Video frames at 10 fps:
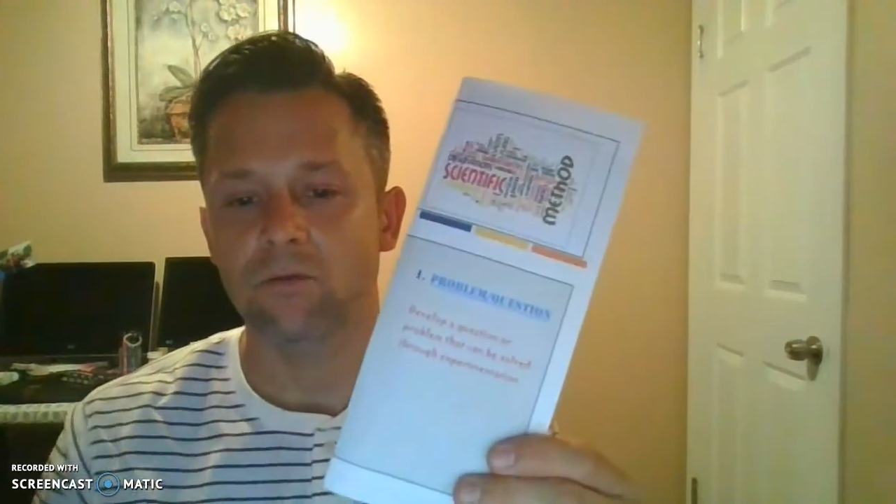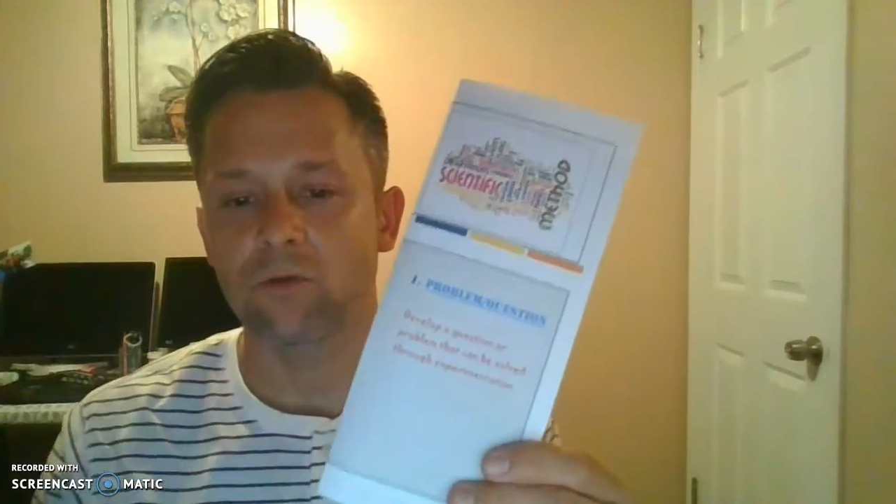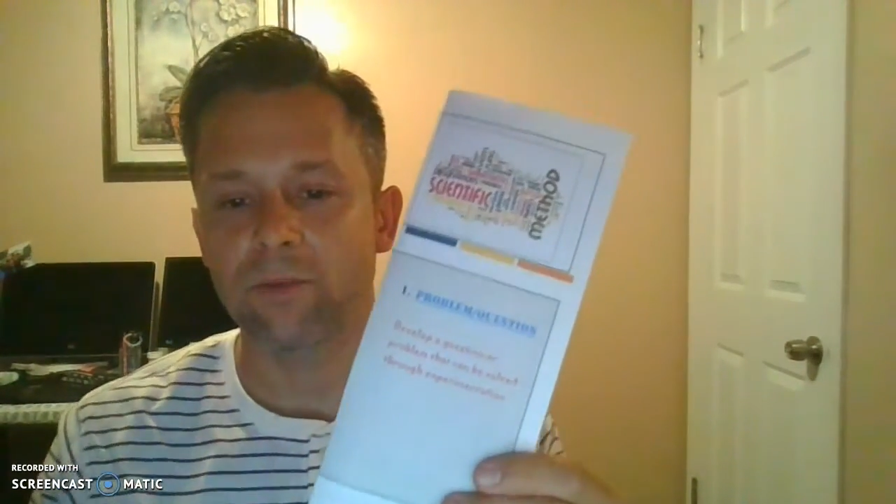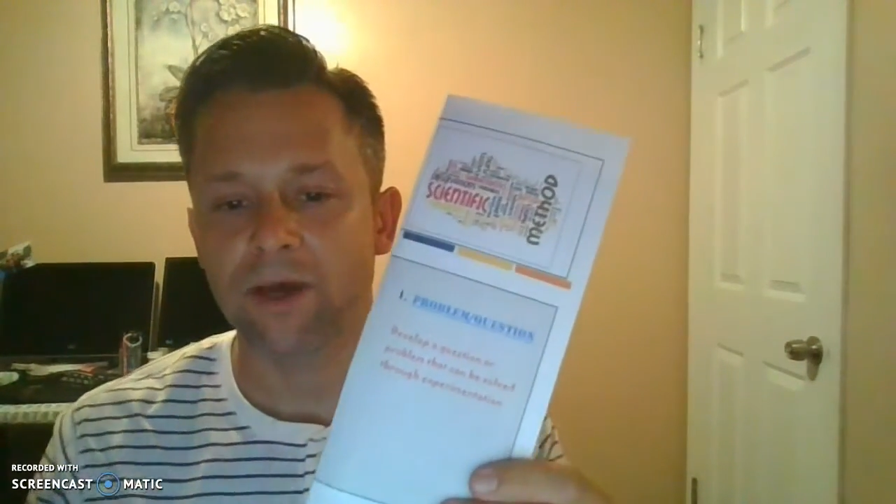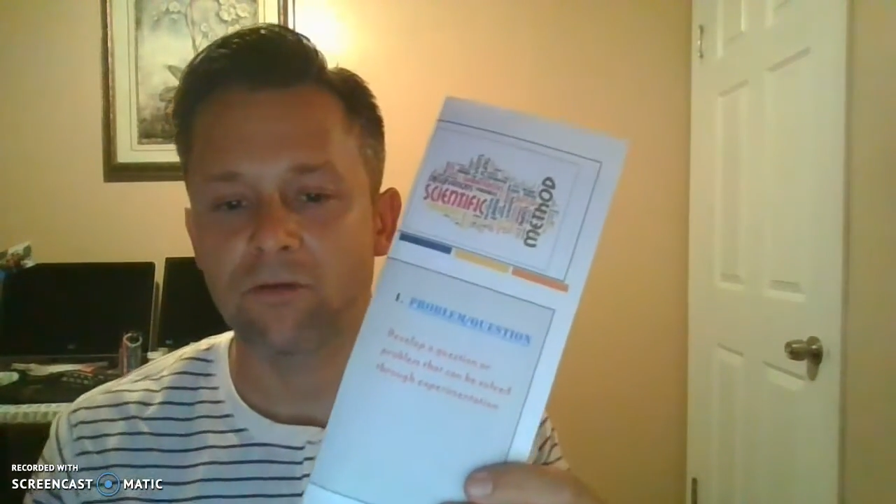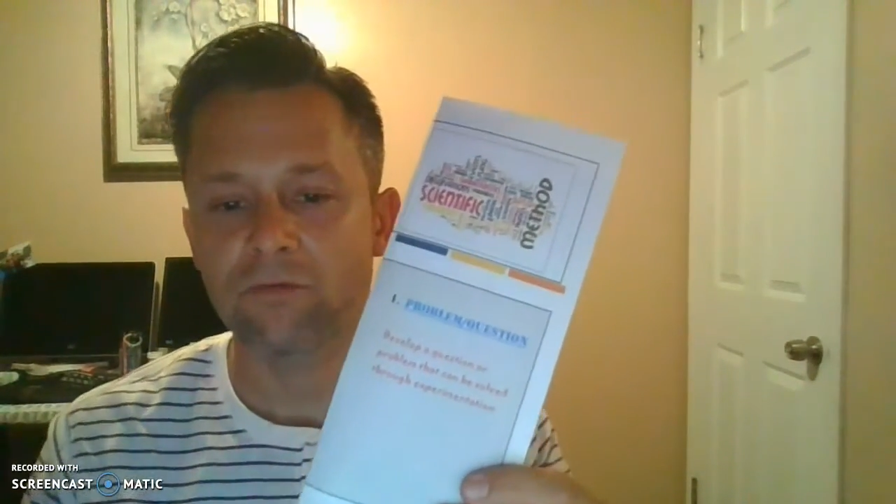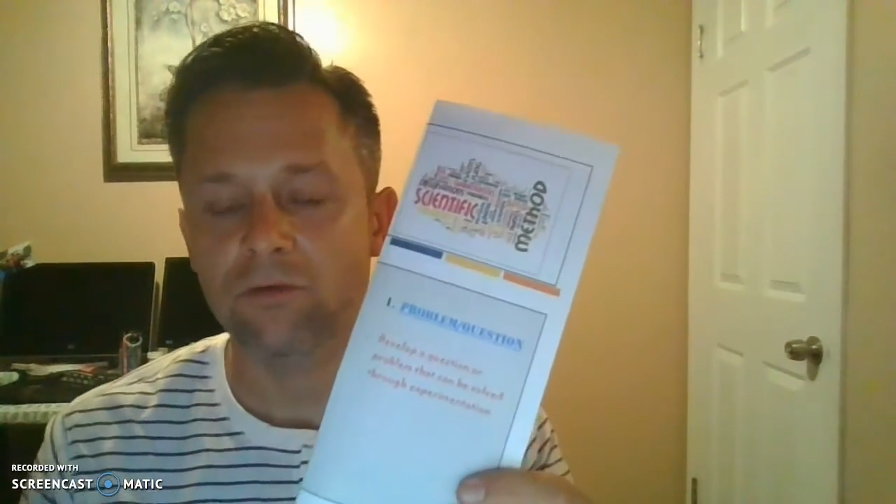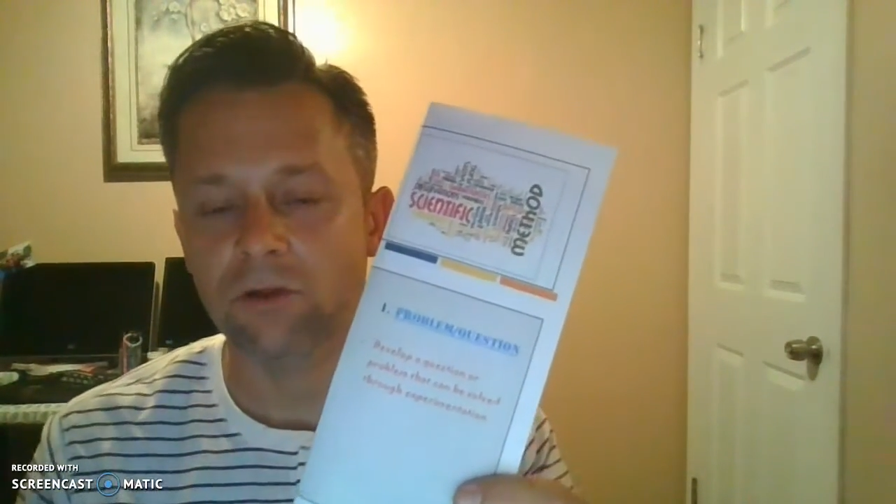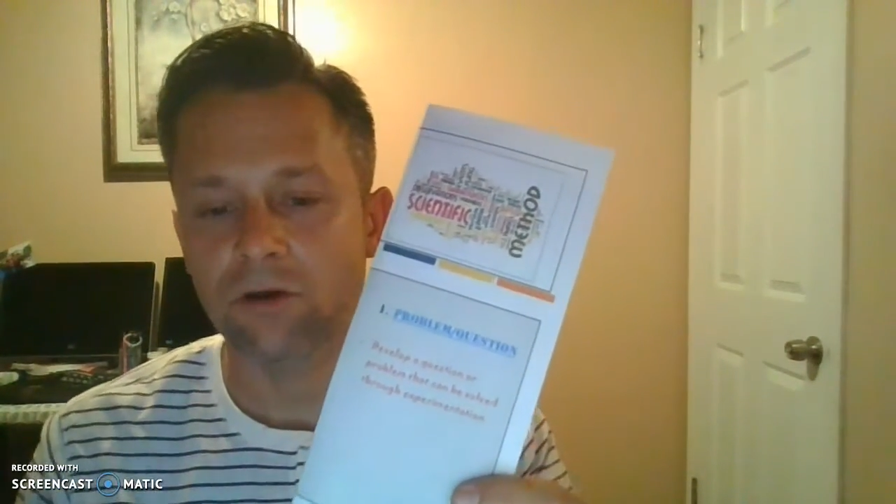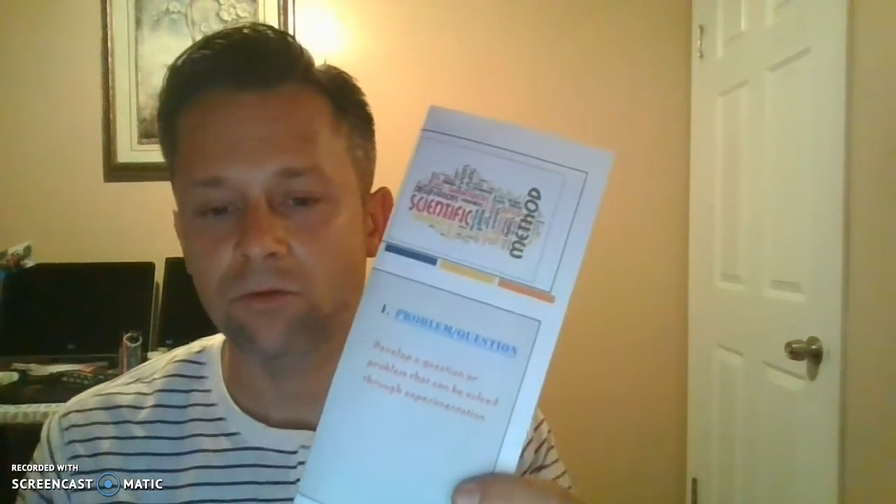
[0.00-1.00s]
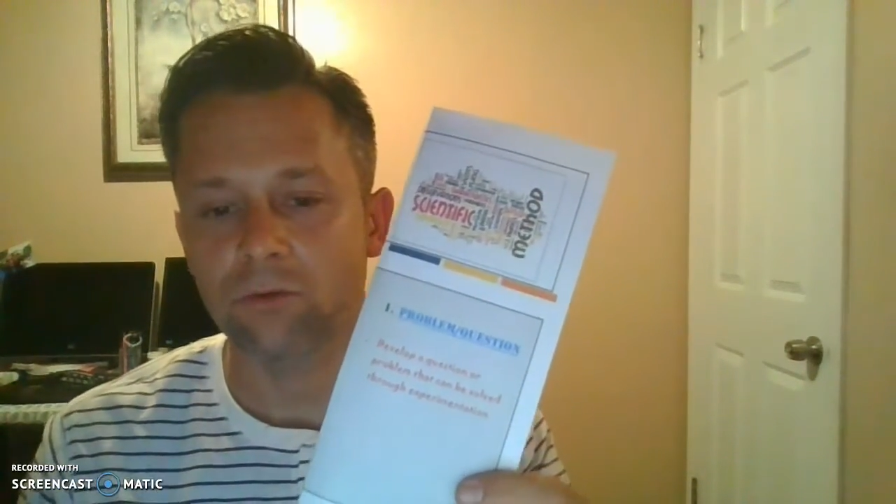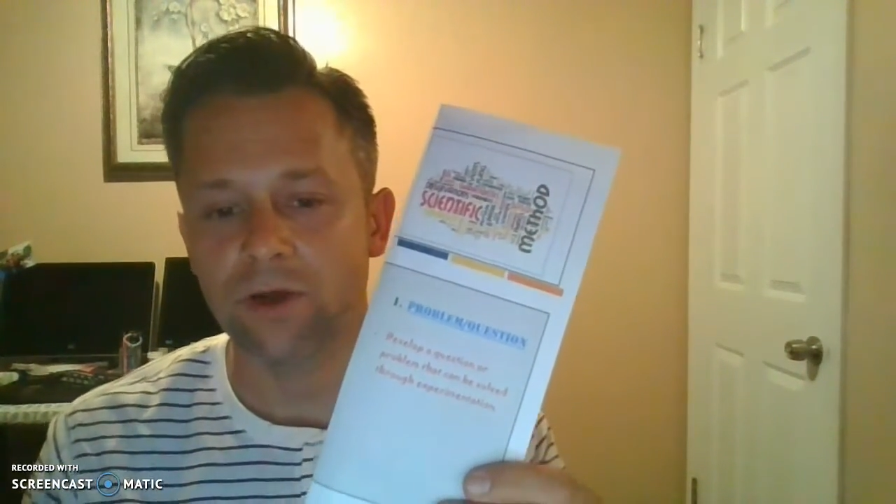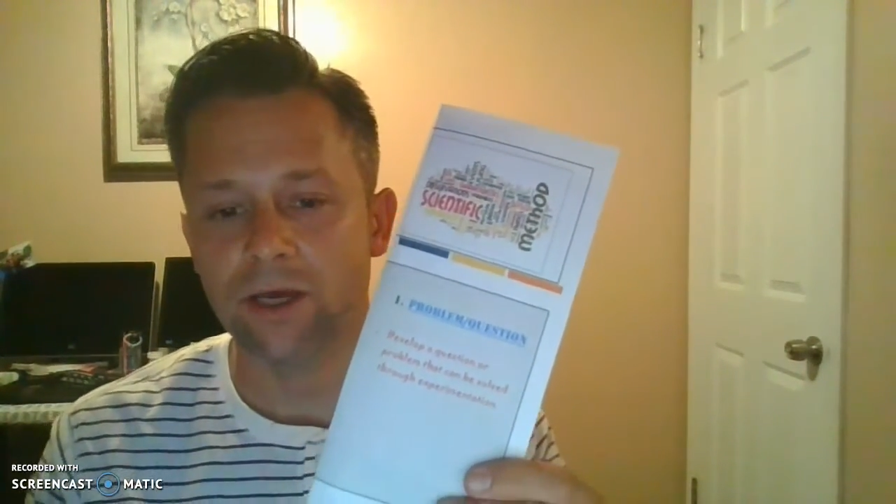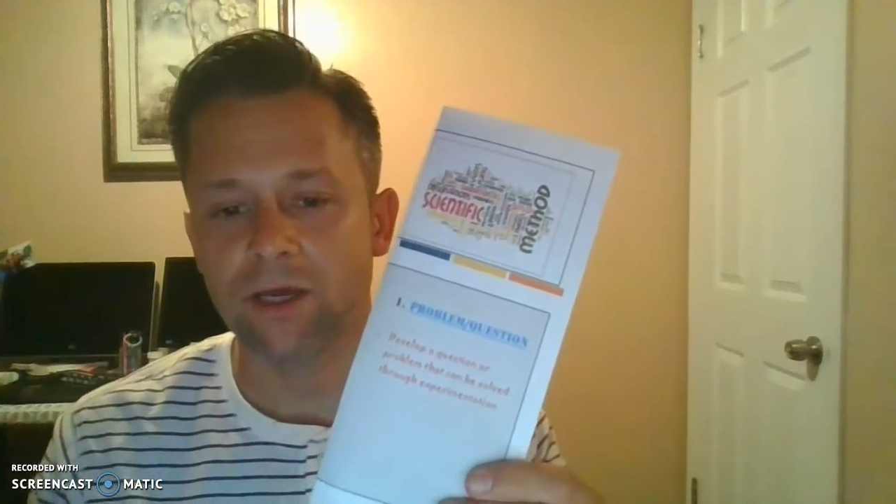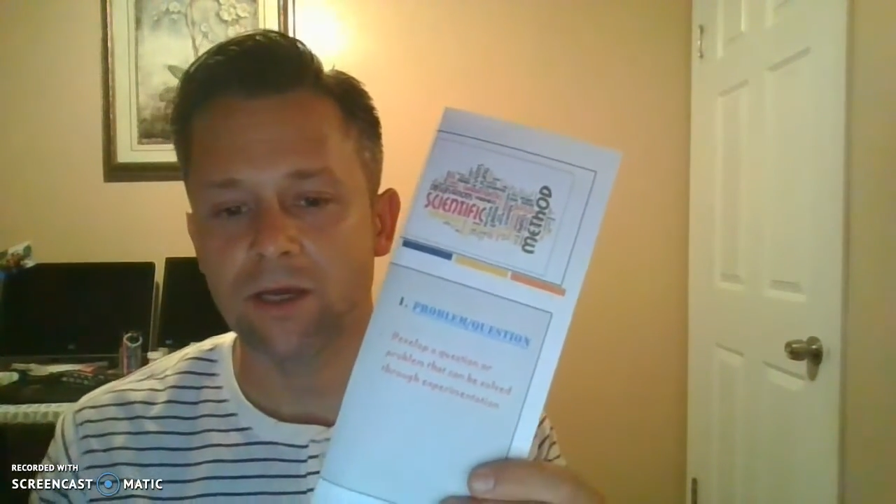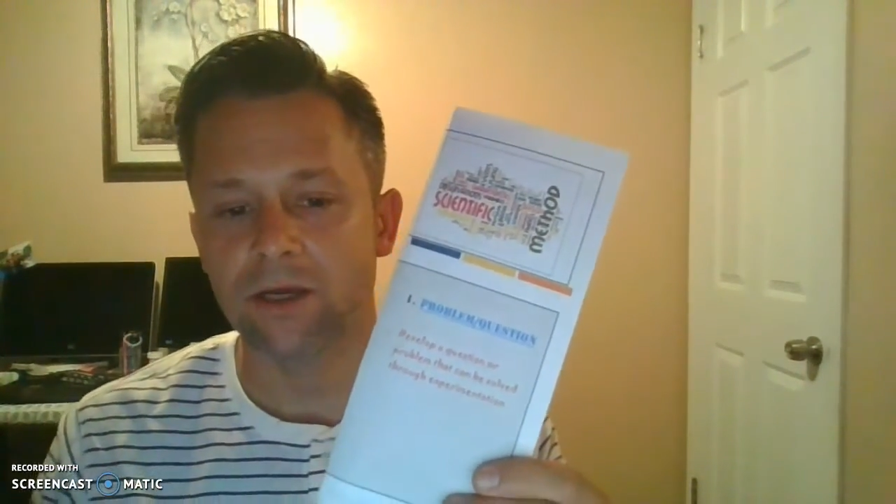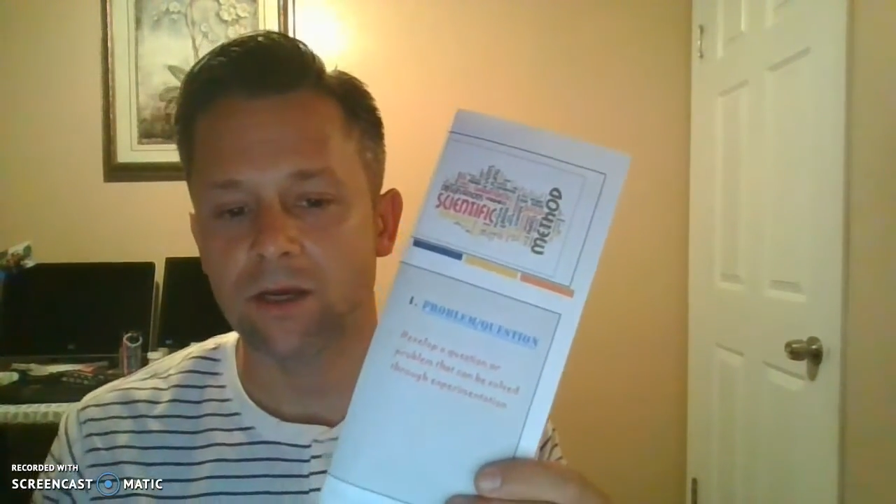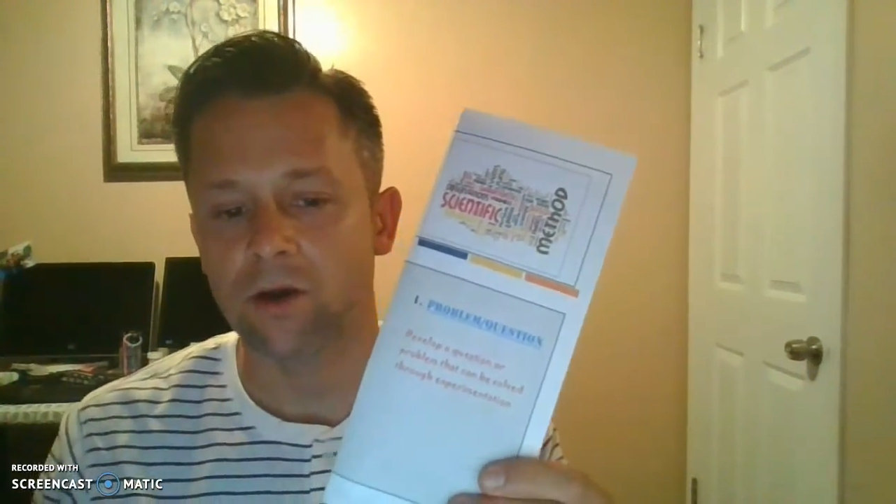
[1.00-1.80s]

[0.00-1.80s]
It will be helpful along the way.